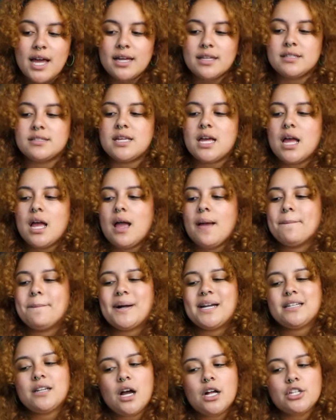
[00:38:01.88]
lens,
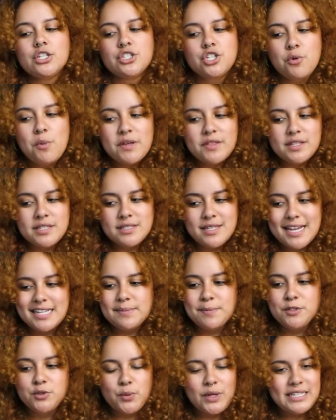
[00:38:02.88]
by not showing the sex
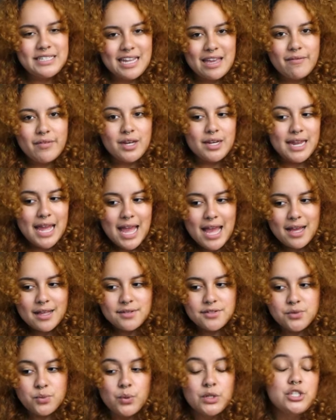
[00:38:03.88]
between David and
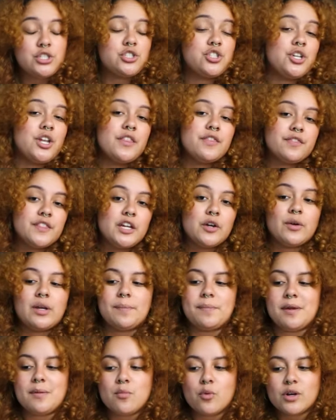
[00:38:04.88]
S, which should in theory
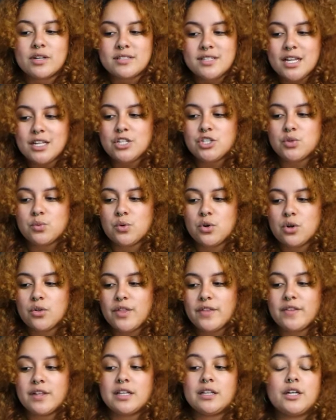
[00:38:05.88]
be more sensual
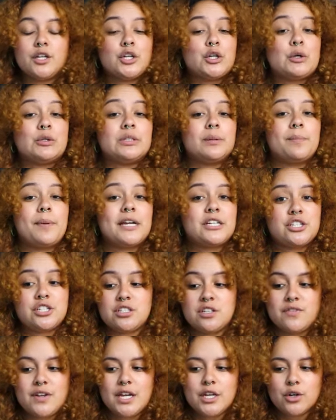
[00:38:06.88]
than the clinical
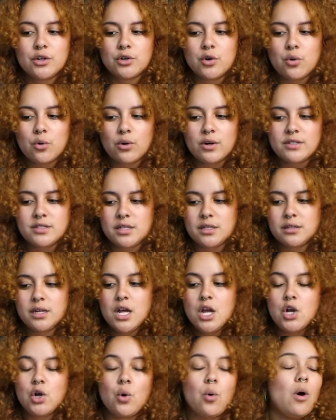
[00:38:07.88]
depictions of intercourse and
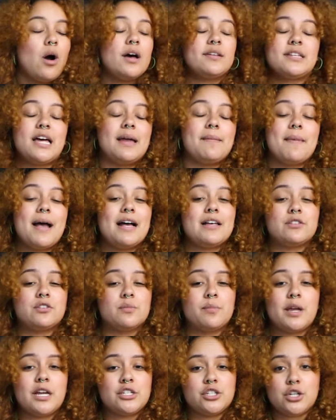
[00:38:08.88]

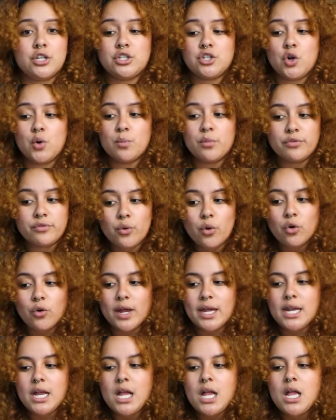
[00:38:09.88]
quasi-masturbation shown before
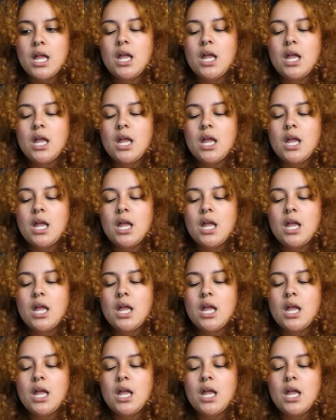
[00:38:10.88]
it,